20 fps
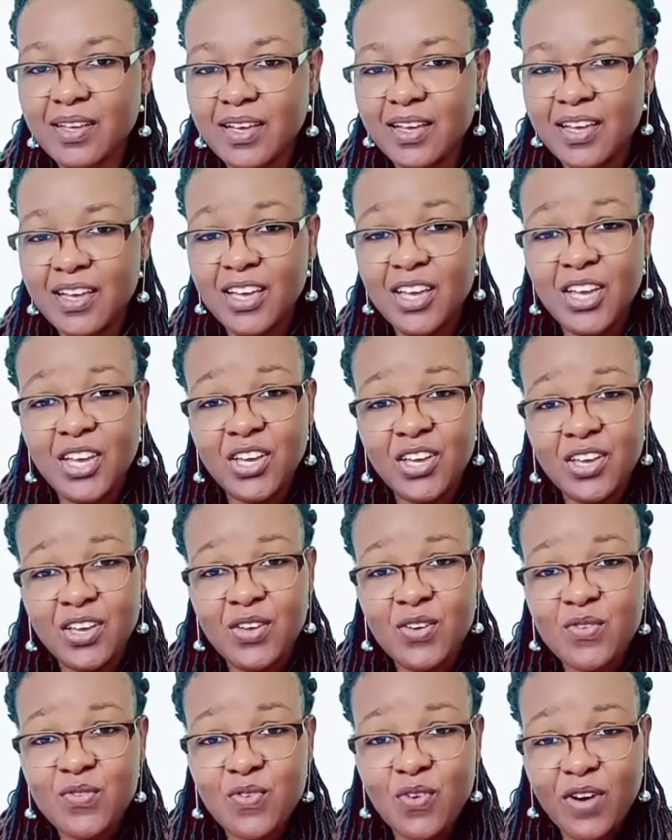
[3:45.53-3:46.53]
For
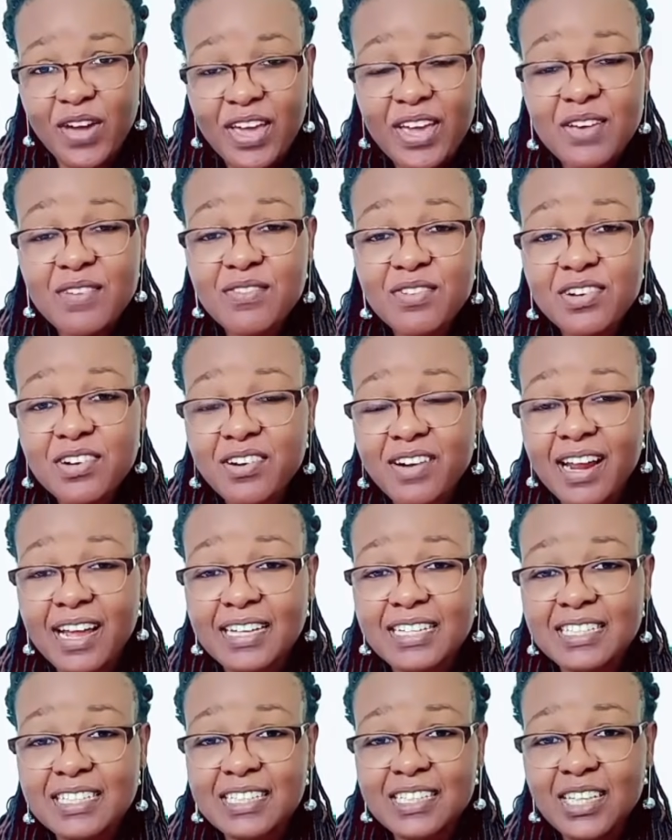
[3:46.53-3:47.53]
every writing, you
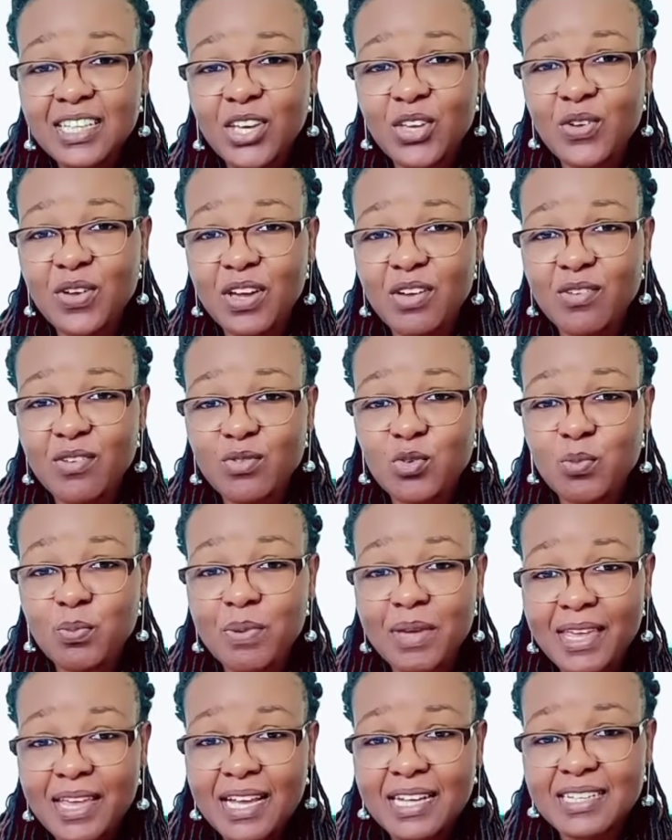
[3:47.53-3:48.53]
have to pay
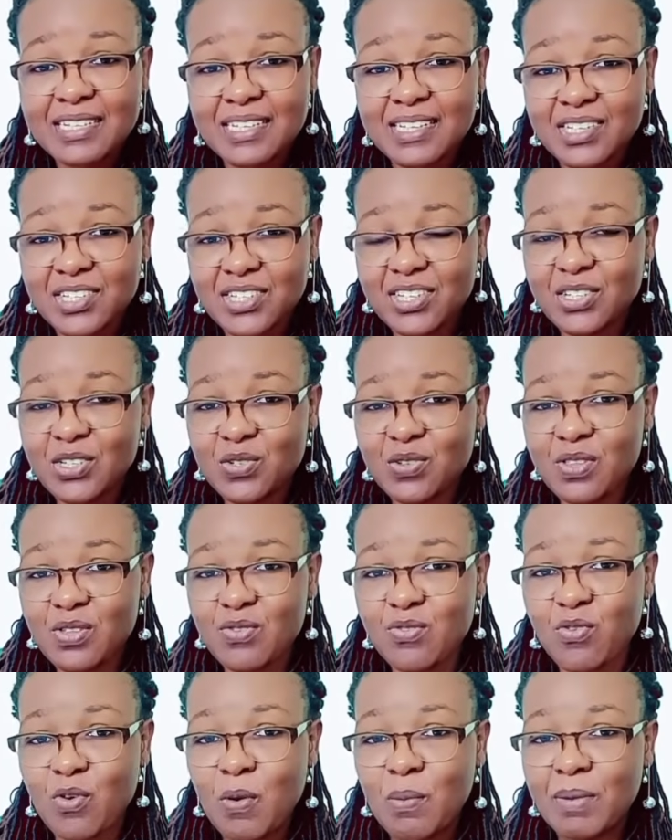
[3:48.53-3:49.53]
attention to the format
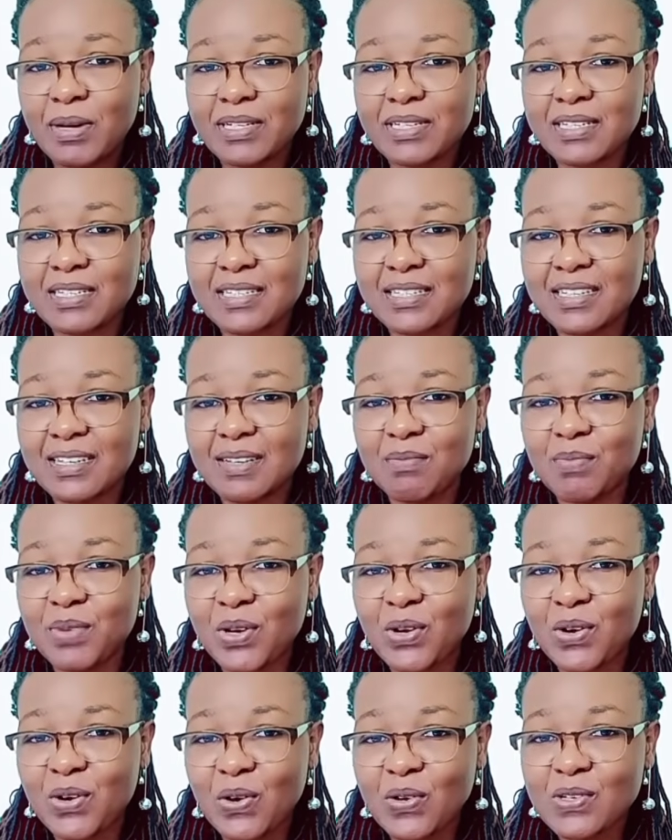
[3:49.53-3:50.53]
because
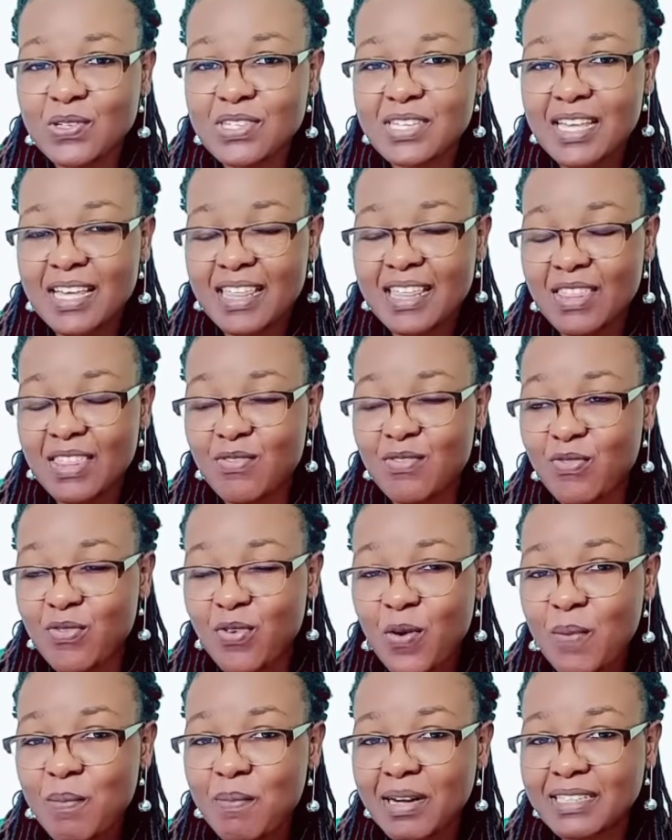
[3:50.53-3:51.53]
the format
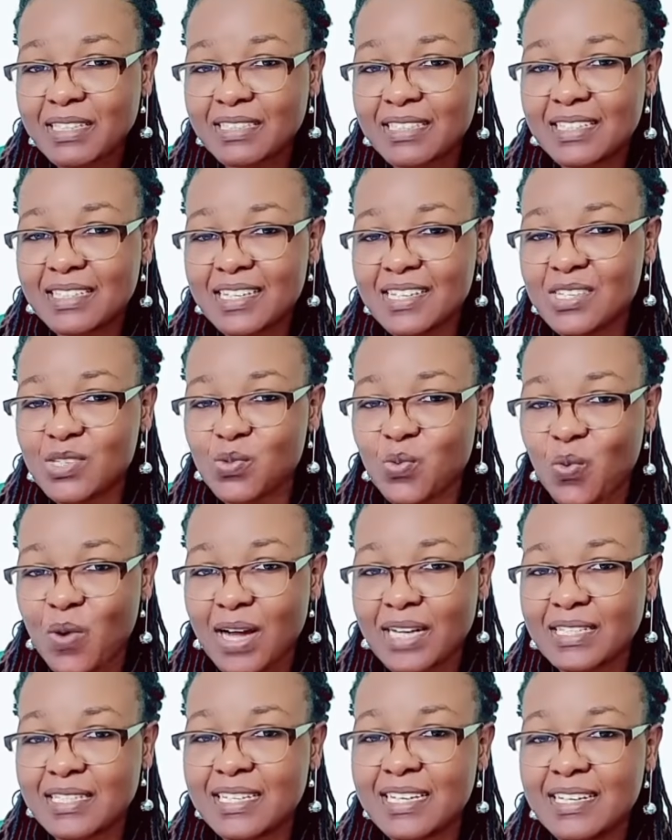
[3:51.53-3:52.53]
is what
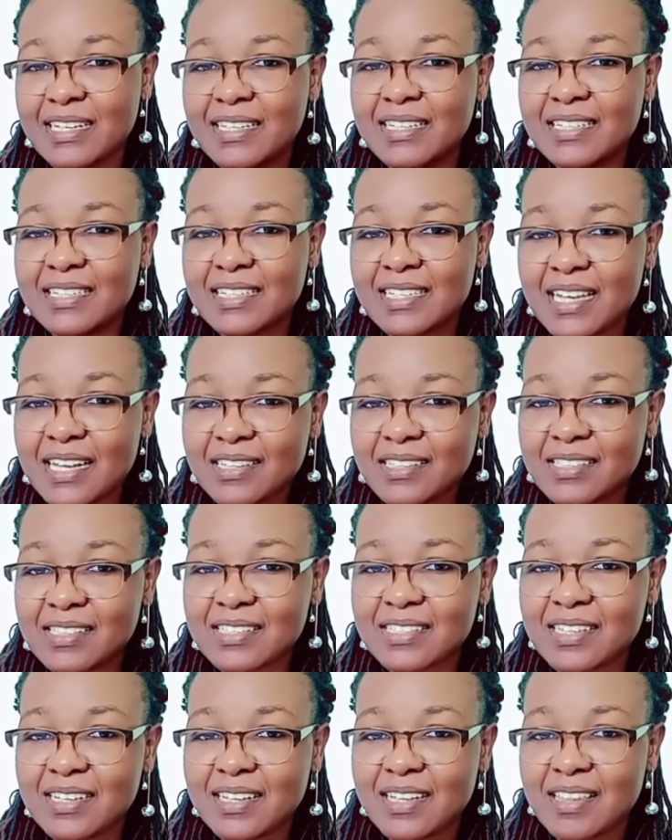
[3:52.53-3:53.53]
tells the
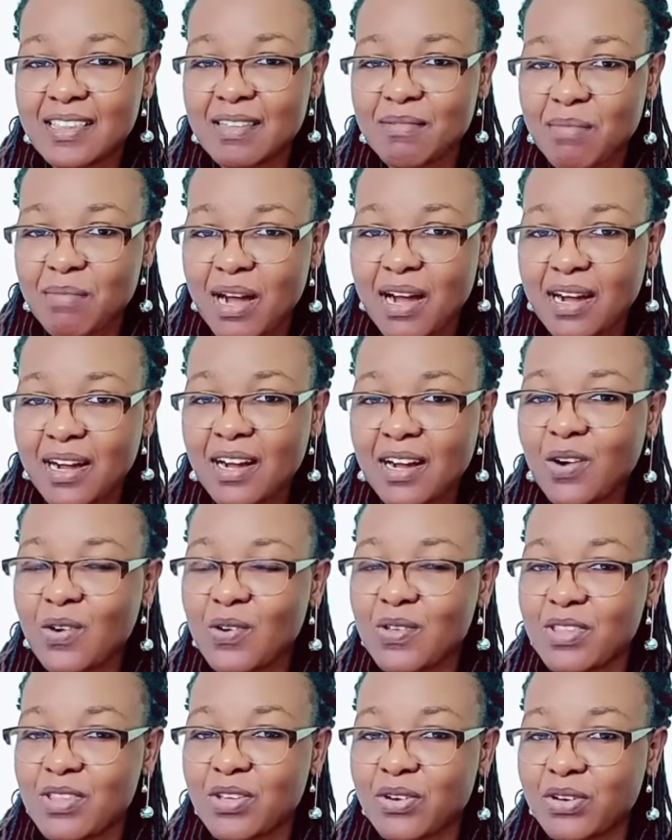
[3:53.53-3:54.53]
marker or the reader
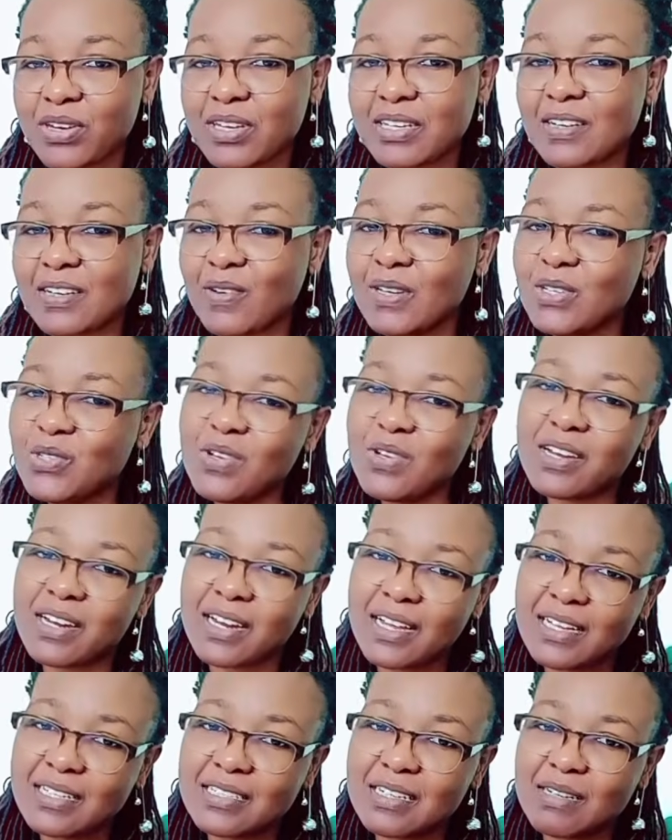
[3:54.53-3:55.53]
what you are writing
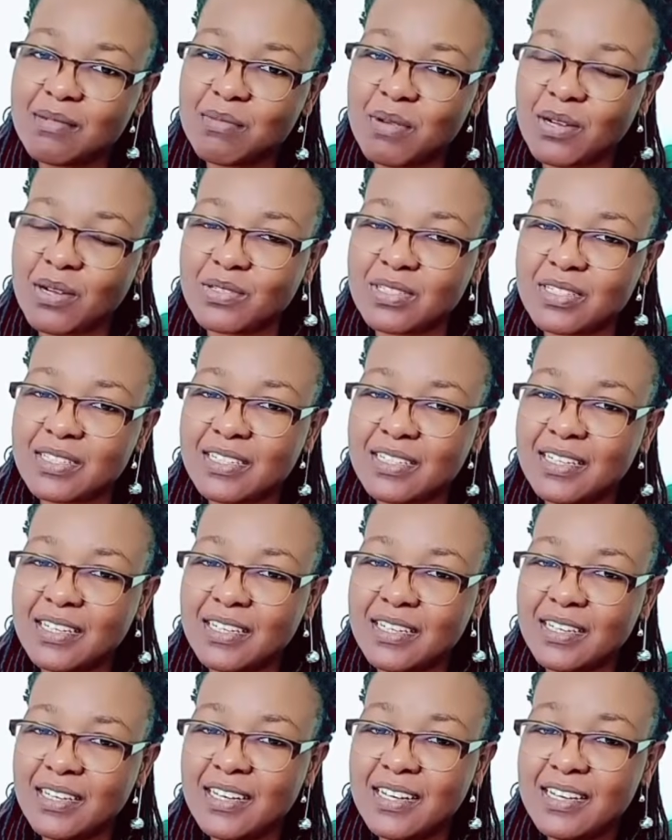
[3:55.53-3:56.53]
about.
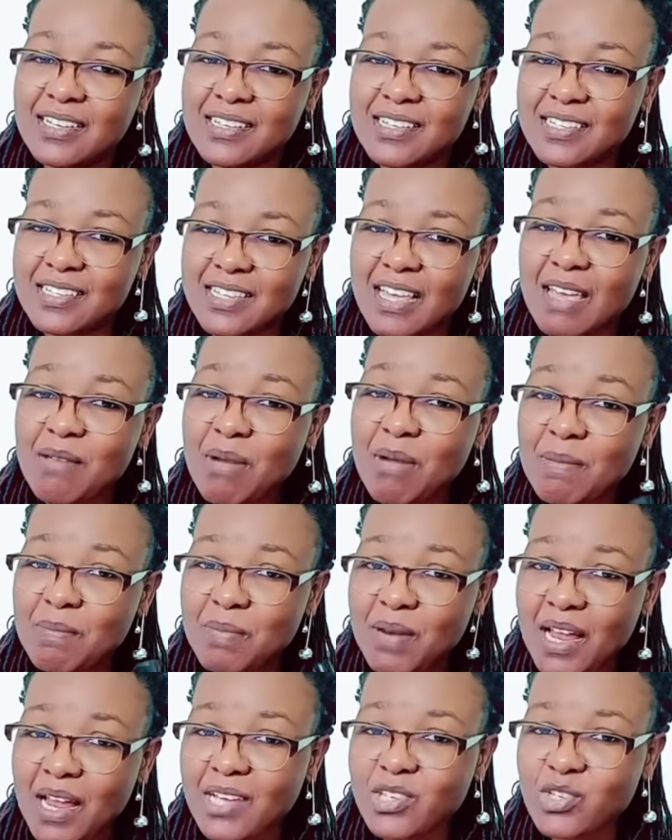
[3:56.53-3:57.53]
Same applies to
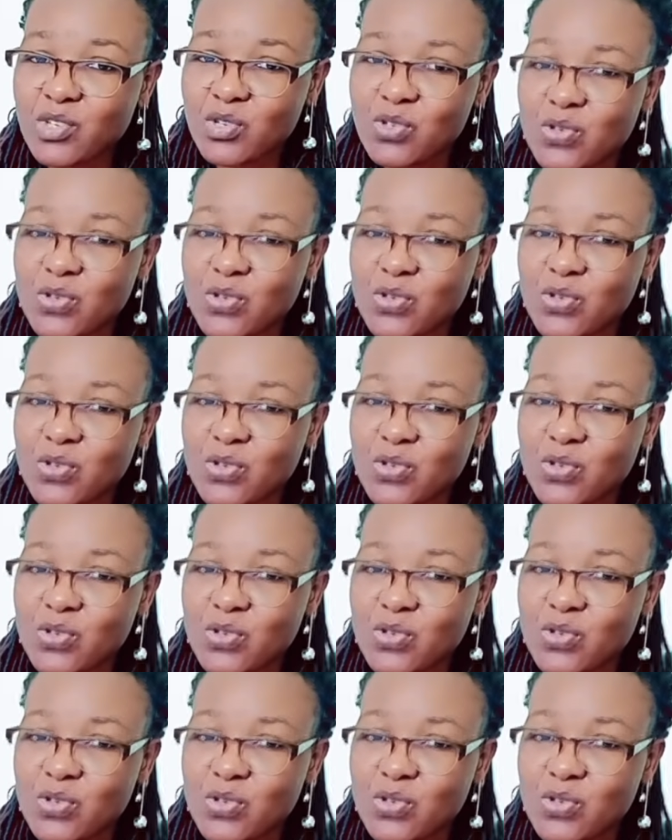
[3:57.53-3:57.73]
you.